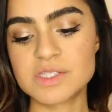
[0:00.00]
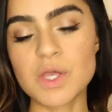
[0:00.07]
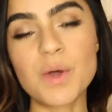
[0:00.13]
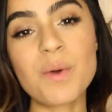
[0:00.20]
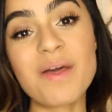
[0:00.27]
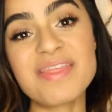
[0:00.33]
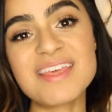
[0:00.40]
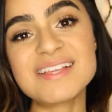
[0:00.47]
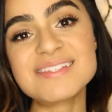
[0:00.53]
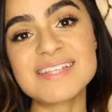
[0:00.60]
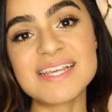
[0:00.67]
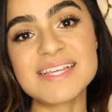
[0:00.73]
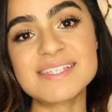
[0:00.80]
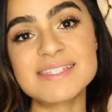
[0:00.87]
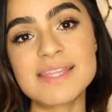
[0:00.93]
So this
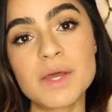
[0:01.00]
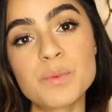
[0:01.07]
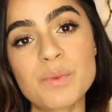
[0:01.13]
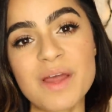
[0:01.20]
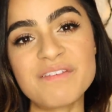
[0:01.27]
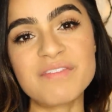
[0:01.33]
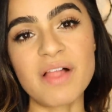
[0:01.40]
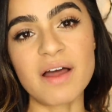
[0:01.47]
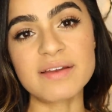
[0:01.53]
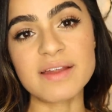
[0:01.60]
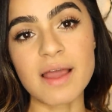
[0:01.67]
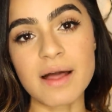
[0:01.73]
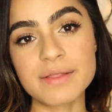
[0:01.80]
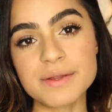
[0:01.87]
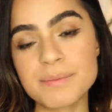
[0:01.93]
is the Revlon
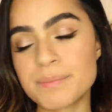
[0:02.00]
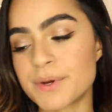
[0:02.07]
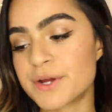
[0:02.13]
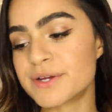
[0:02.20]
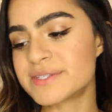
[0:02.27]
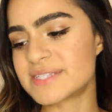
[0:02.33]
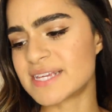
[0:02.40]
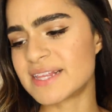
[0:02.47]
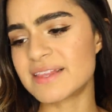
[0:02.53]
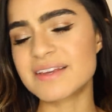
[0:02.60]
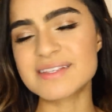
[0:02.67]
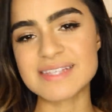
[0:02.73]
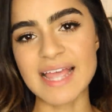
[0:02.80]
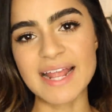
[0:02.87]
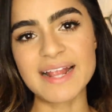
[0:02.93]
Color Burst. It
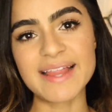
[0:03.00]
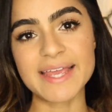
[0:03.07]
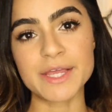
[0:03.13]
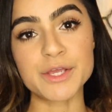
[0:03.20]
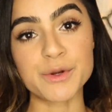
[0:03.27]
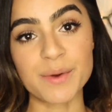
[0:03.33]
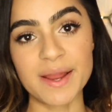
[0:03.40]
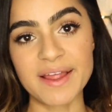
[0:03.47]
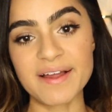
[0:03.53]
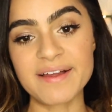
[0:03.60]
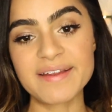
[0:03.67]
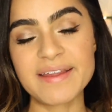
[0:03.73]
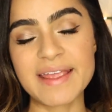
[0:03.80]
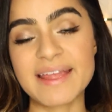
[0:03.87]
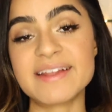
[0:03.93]
looks kind of like a
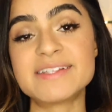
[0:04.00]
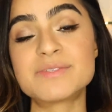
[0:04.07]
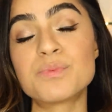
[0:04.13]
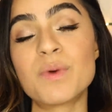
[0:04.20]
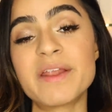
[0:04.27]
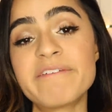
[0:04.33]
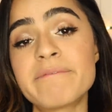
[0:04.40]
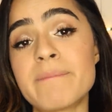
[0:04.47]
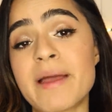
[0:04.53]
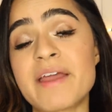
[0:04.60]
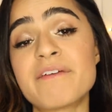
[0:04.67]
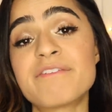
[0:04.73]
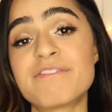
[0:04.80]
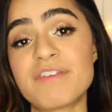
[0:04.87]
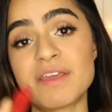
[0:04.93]
crayon and it's one of my
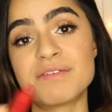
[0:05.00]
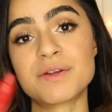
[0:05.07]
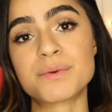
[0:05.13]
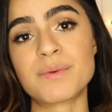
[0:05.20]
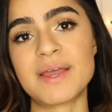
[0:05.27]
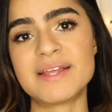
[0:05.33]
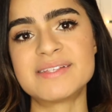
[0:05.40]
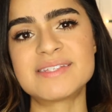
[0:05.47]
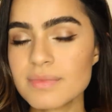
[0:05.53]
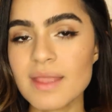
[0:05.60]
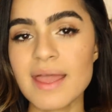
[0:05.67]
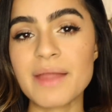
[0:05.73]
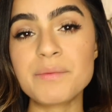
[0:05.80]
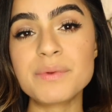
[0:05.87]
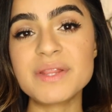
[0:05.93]
favorite reds.
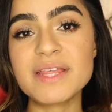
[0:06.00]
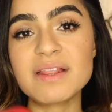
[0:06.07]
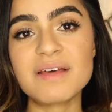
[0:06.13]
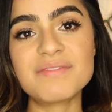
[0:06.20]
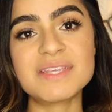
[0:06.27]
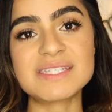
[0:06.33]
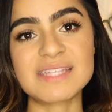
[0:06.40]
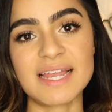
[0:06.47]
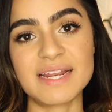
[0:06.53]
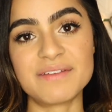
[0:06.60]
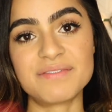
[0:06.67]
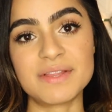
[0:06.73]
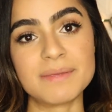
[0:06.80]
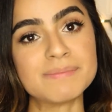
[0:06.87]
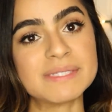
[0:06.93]
I really love this line
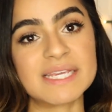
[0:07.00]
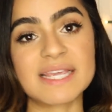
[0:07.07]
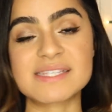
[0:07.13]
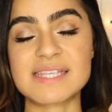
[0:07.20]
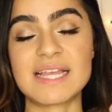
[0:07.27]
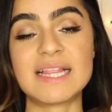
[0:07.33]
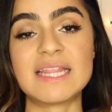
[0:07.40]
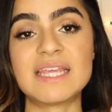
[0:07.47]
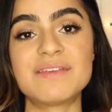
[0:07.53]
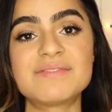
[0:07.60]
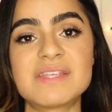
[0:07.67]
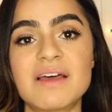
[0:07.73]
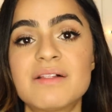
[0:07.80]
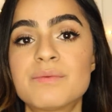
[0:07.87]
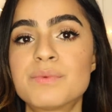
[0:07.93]
of lipsticks. It leaves
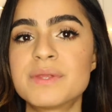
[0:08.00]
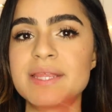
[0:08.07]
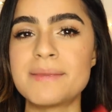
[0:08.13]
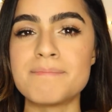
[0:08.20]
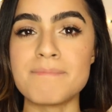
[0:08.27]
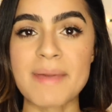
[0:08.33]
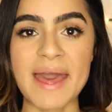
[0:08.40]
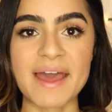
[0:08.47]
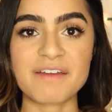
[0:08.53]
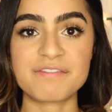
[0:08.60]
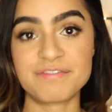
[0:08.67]
a really matte